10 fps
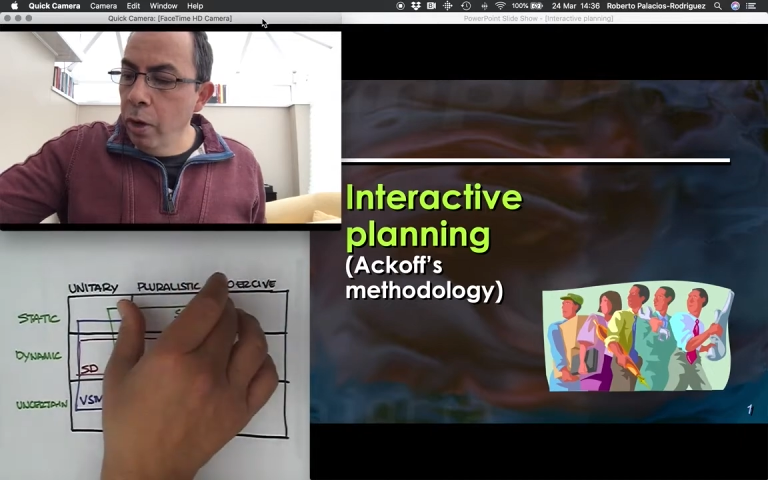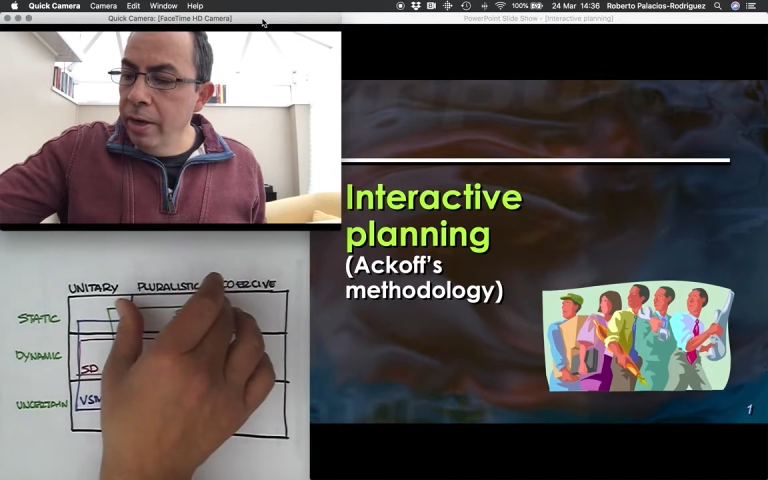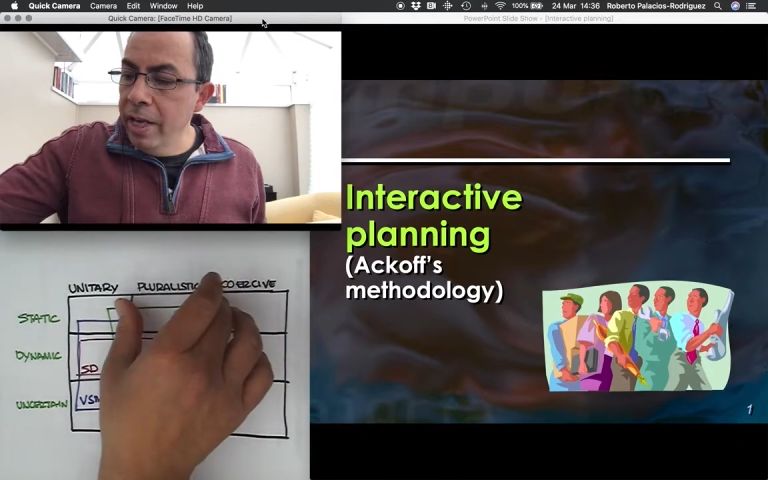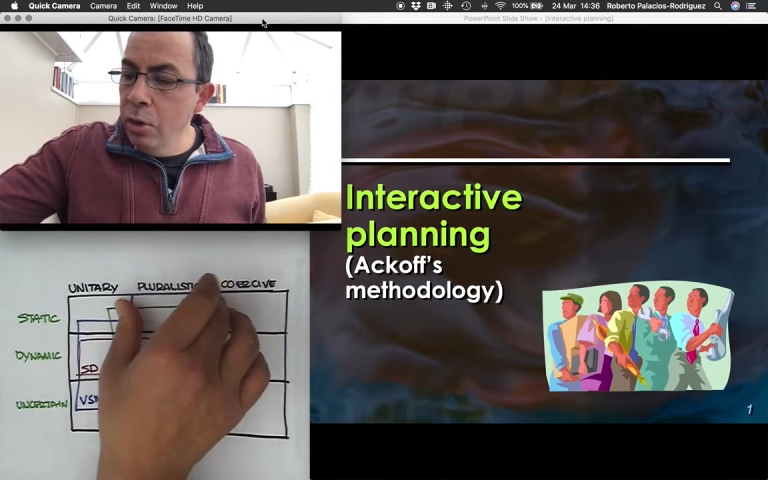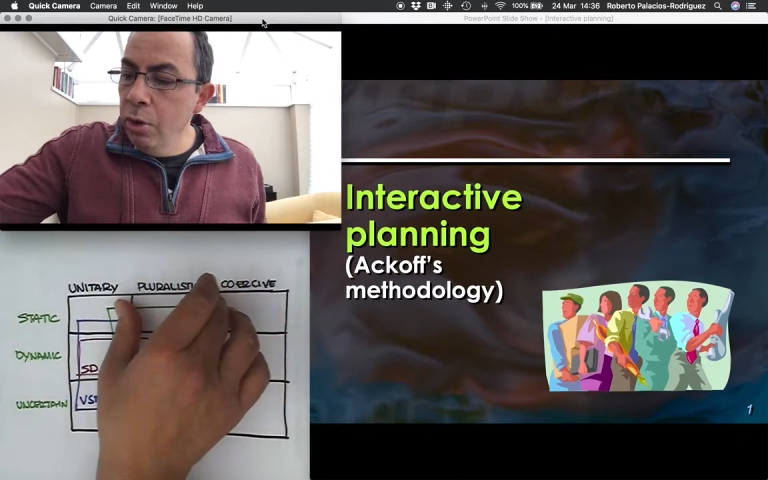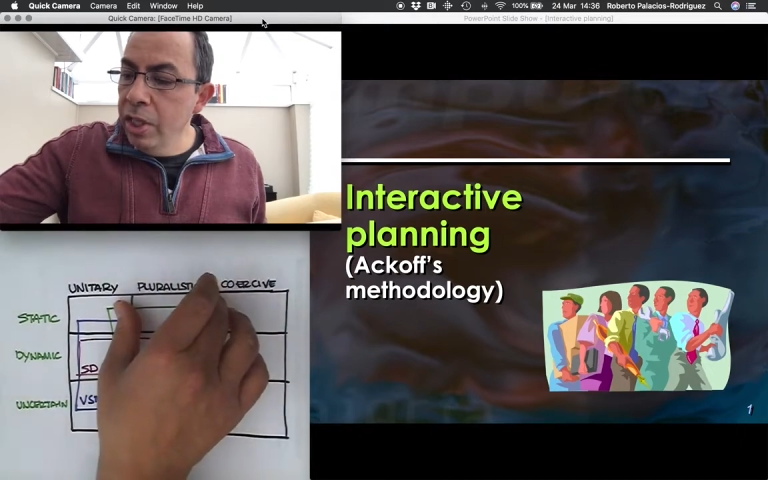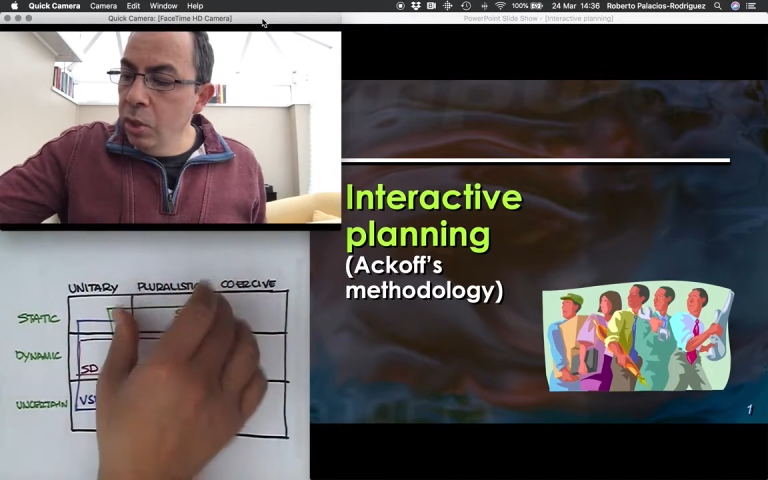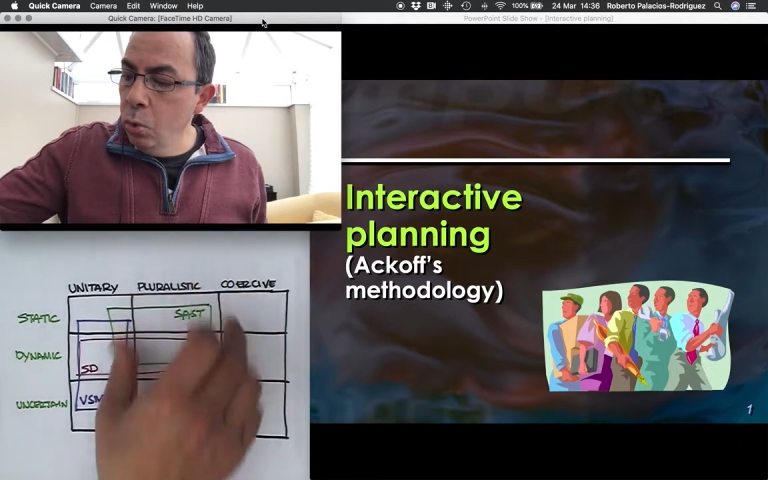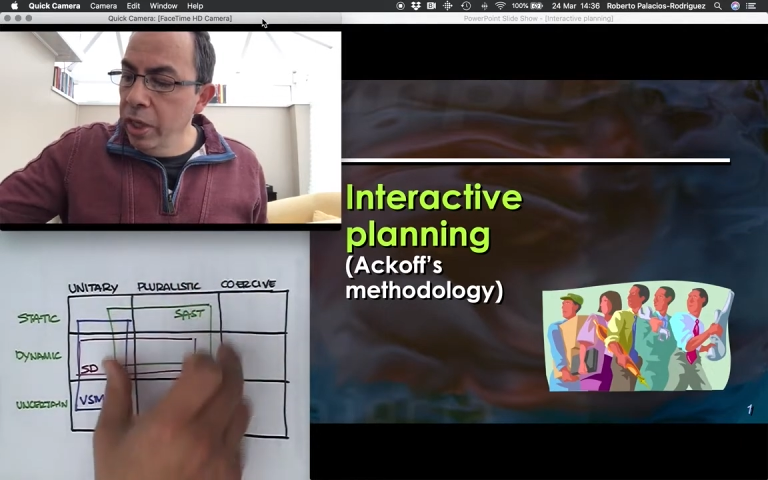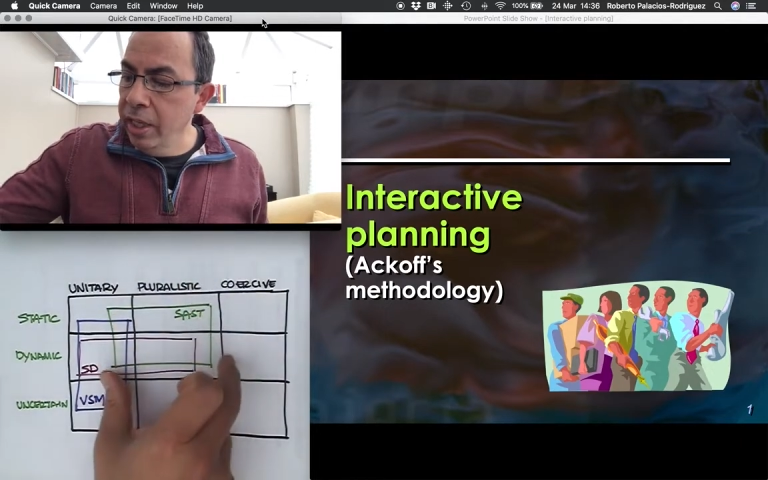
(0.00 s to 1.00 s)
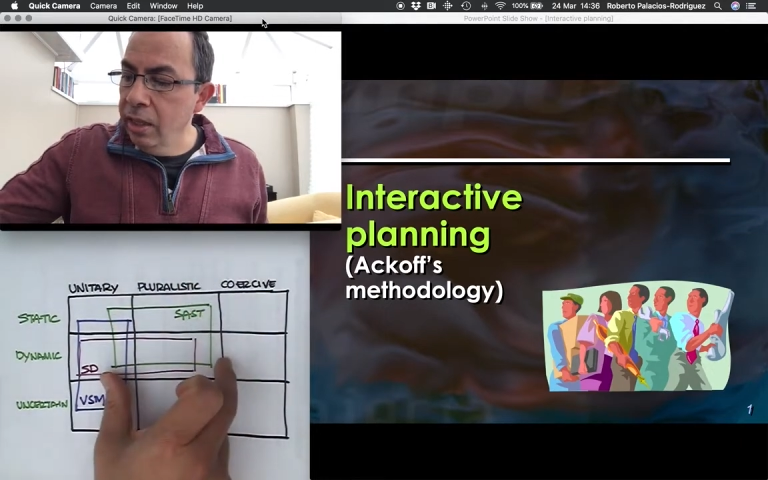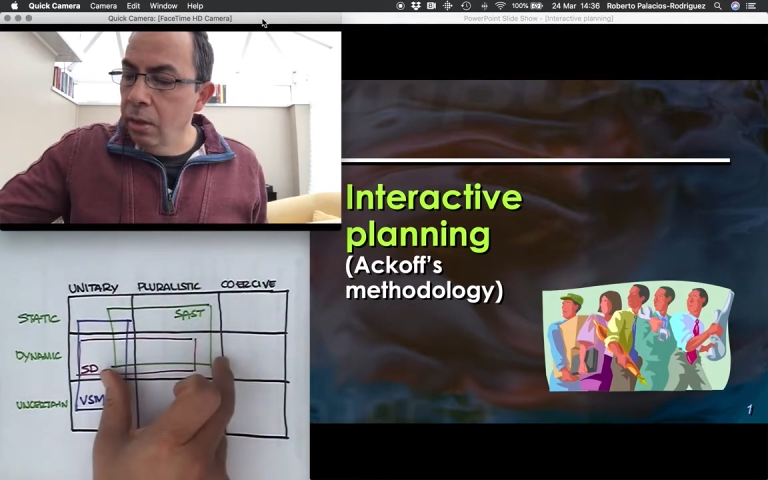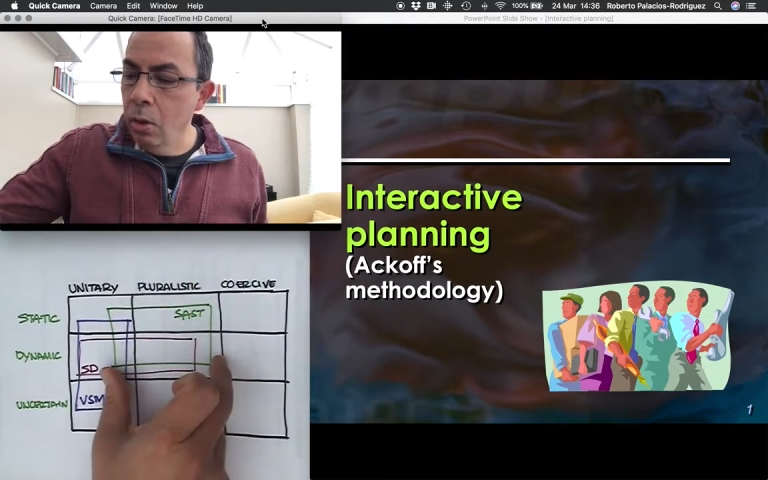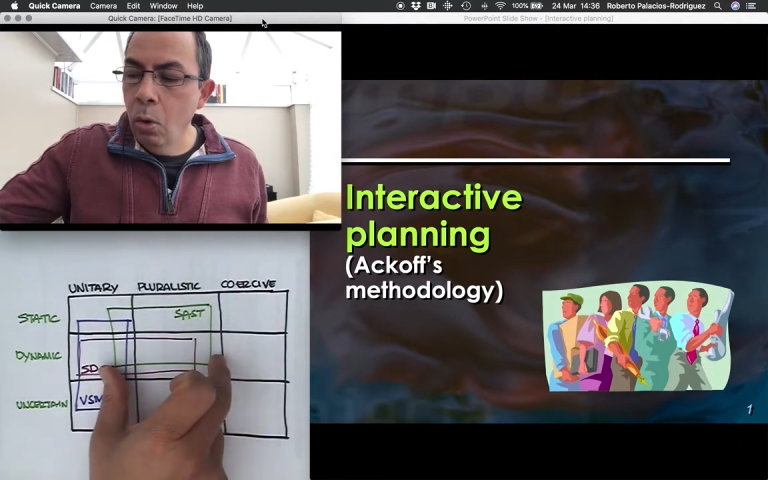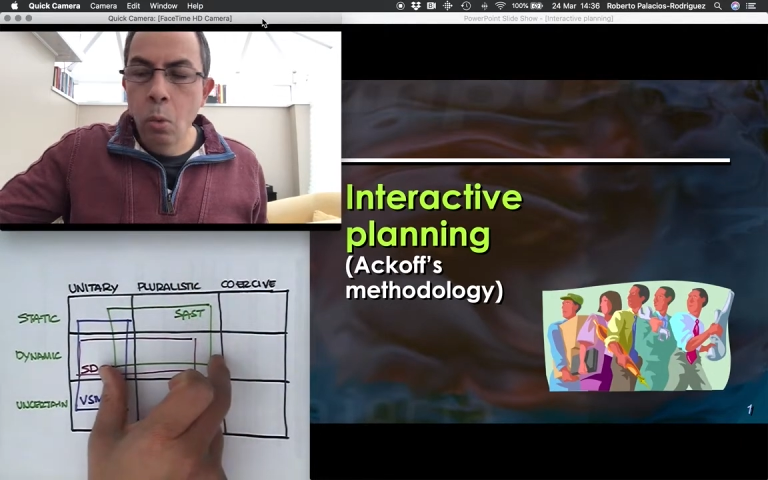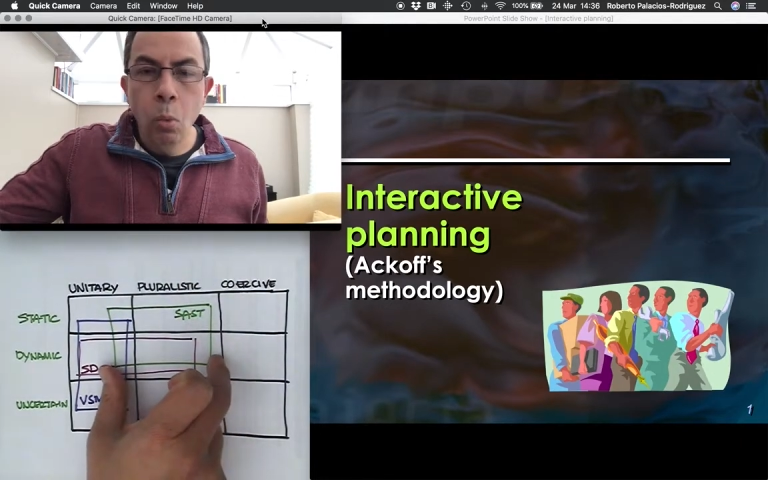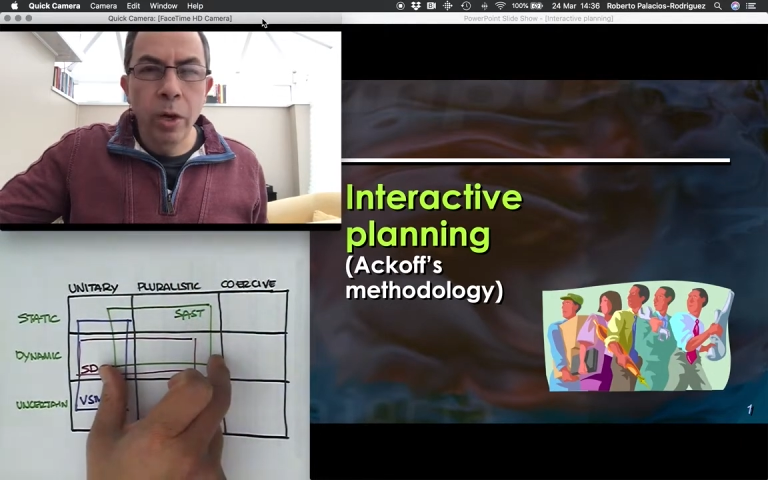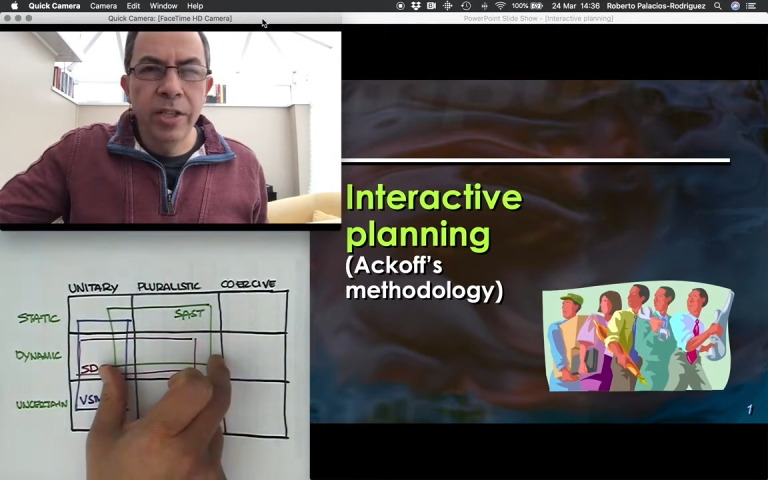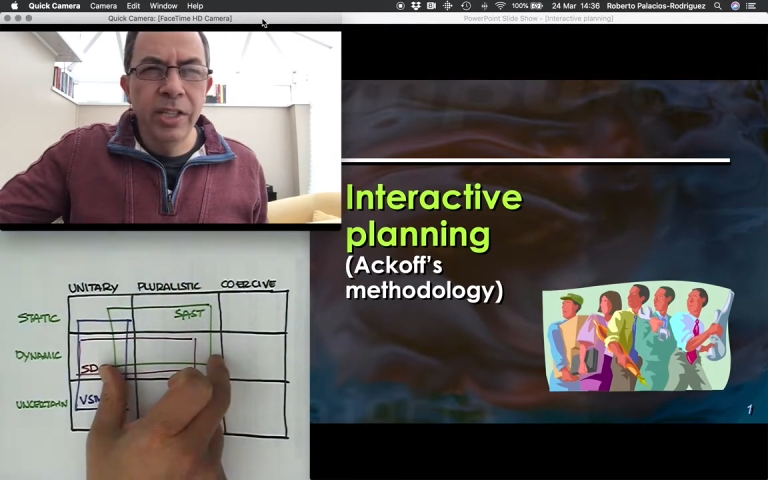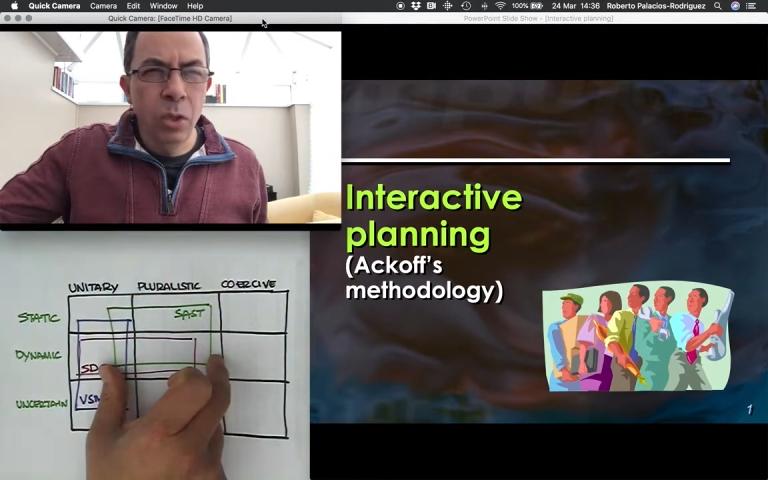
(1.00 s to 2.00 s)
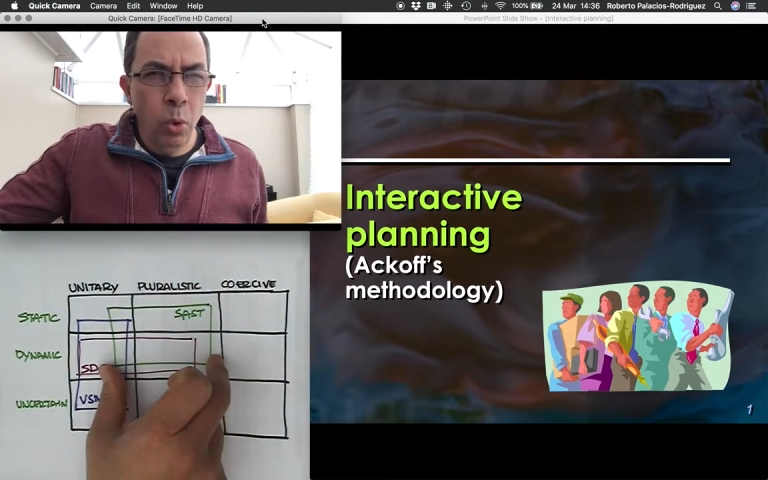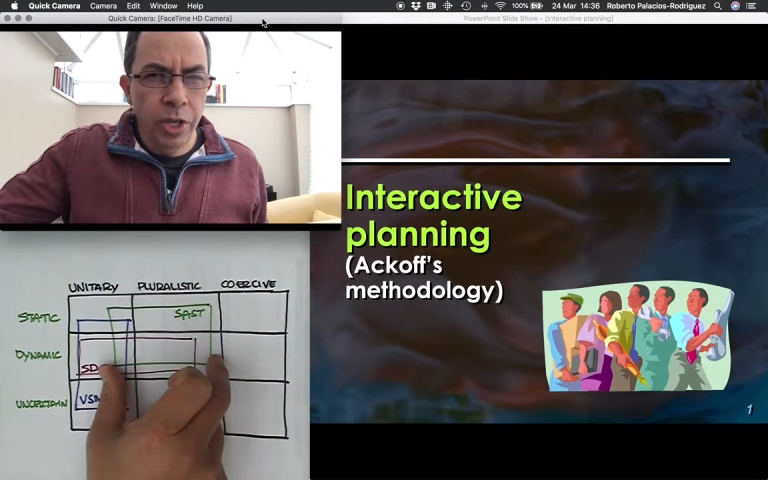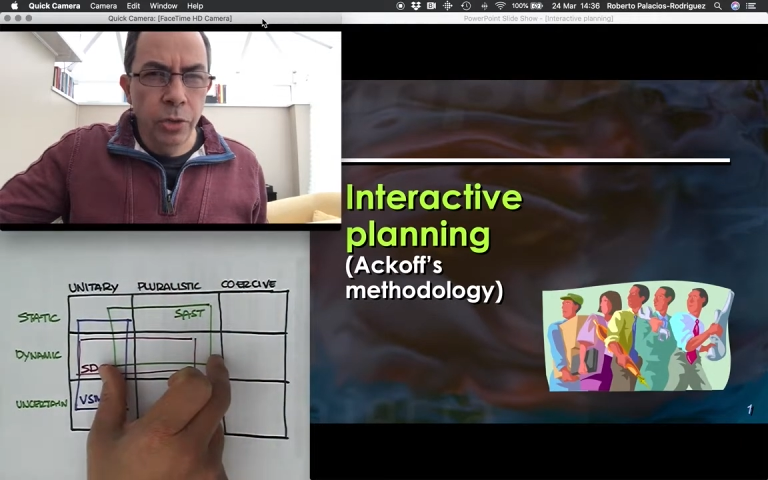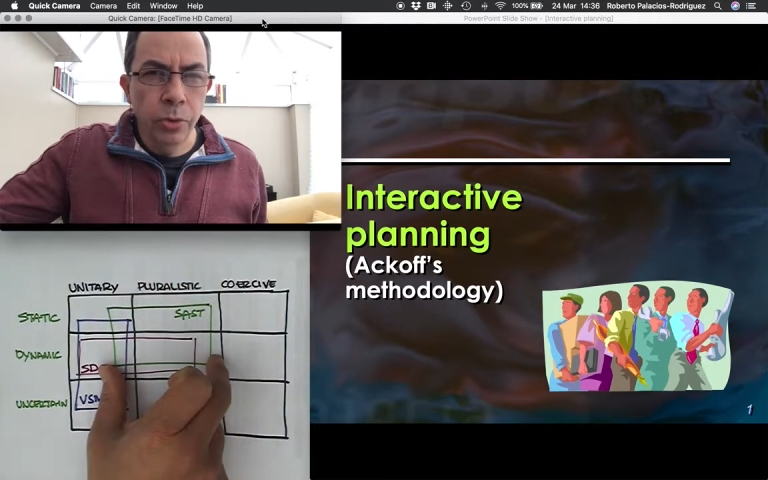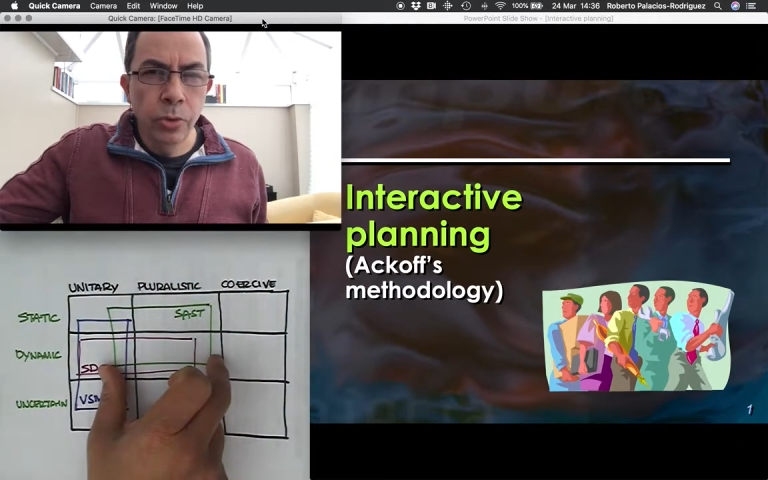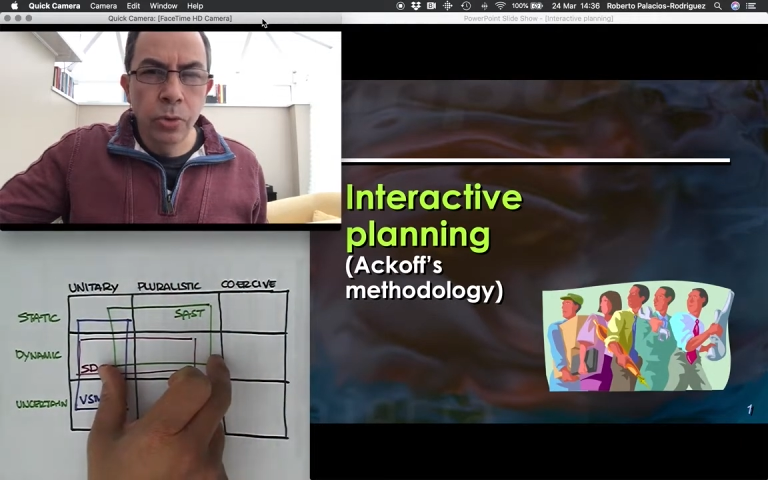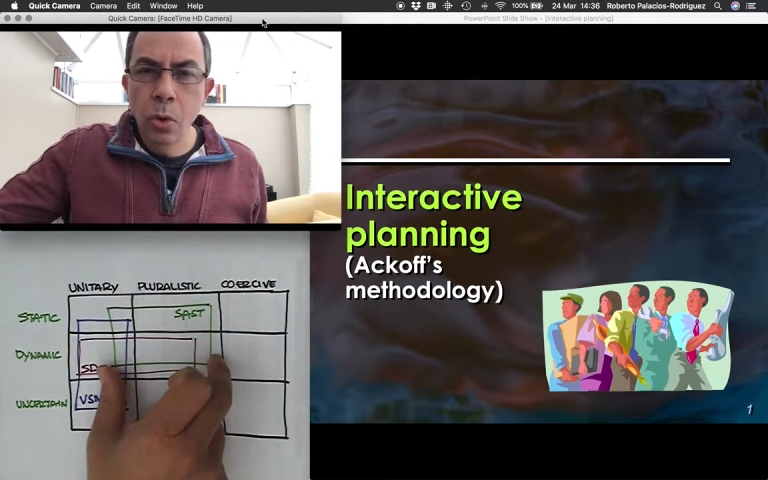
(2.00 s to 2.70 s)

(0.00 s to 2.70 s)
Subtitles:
in order to deal with situations